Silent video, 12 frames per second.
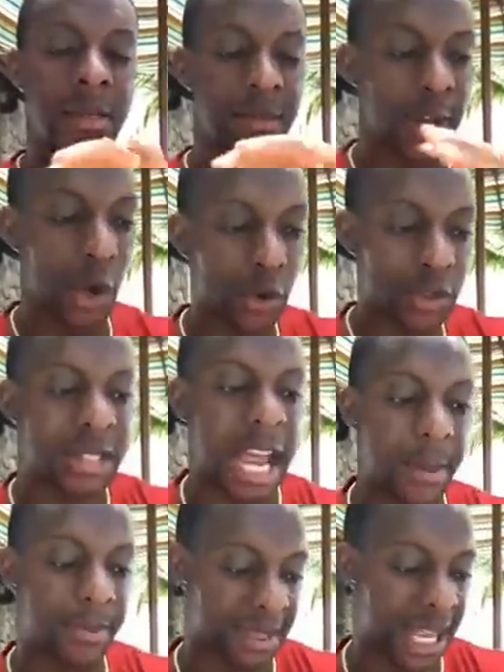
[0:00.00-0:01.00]

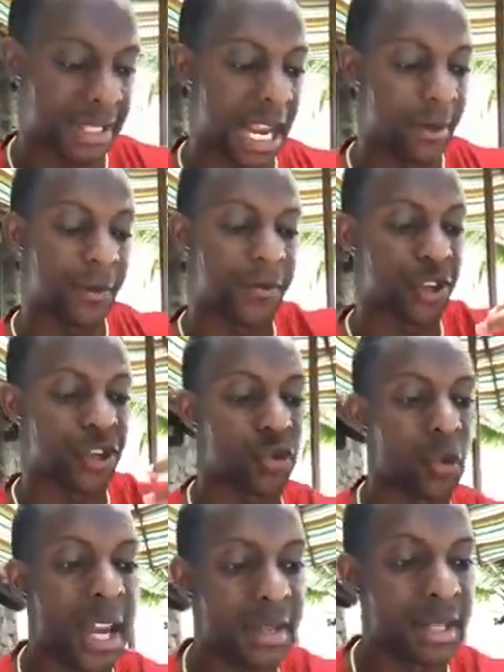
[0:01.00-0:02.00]
that type of
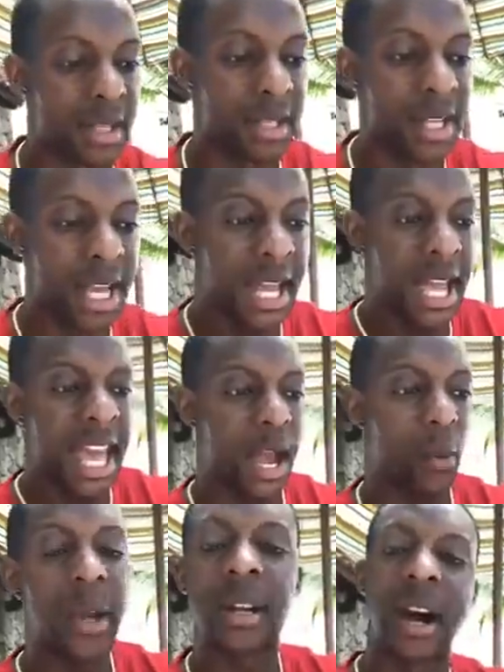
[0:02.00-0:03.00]
frustration,
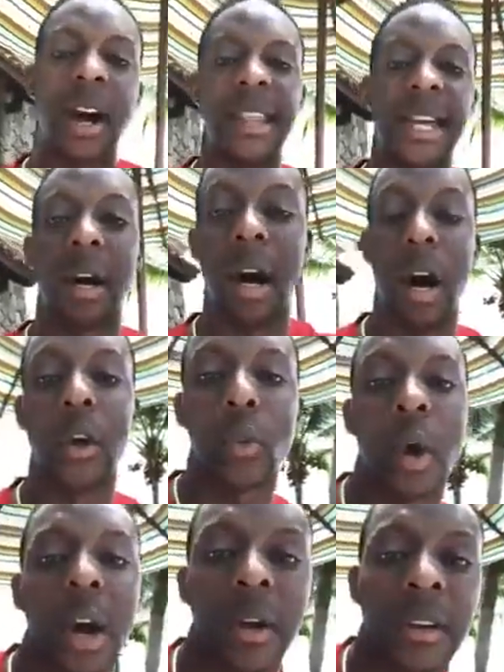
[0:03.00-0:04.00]
and we call that hard
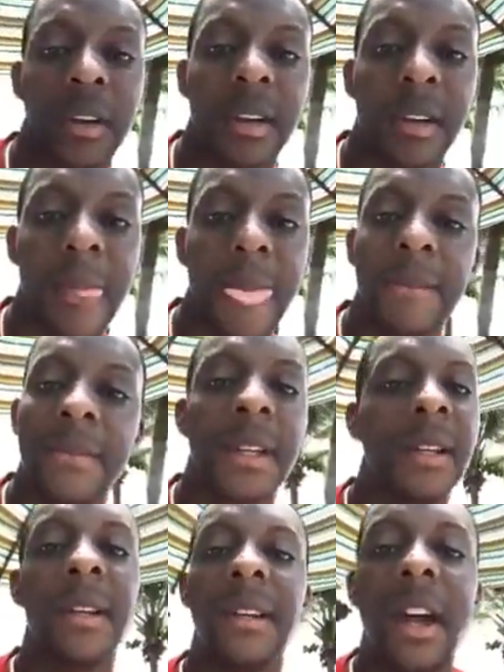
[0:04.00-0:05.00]
work.
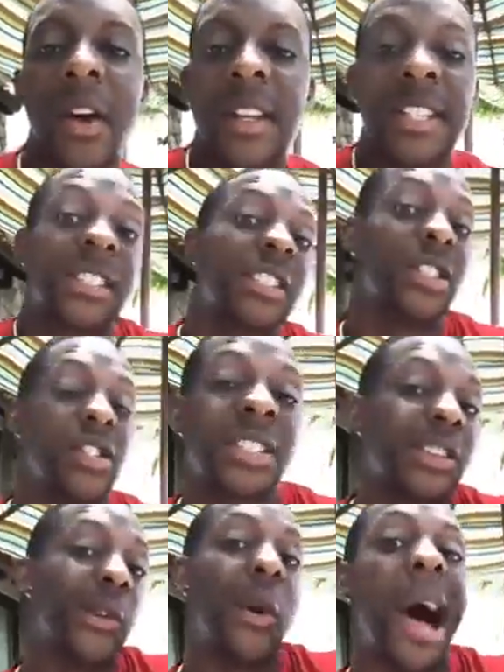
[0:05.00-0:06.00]
No, you
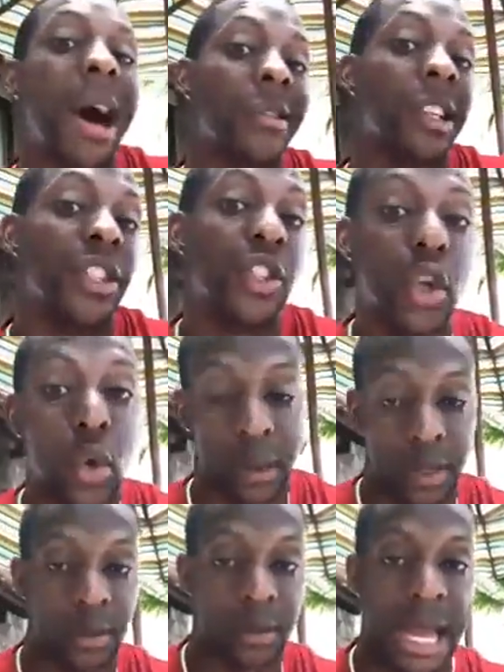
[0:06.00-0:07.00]
just don't know how to do
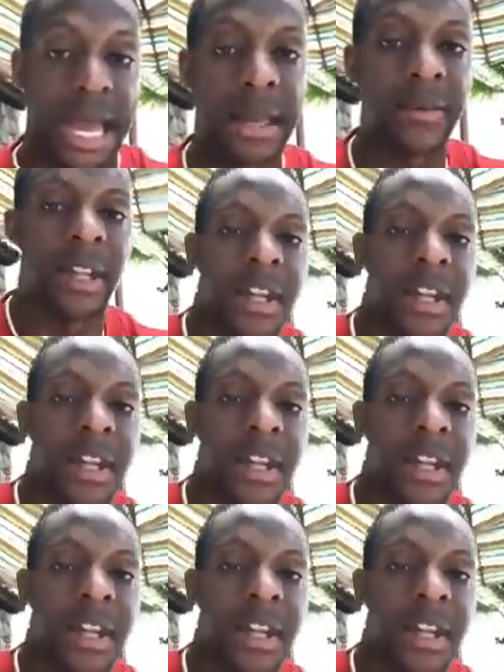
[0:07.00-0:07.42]
it, okay?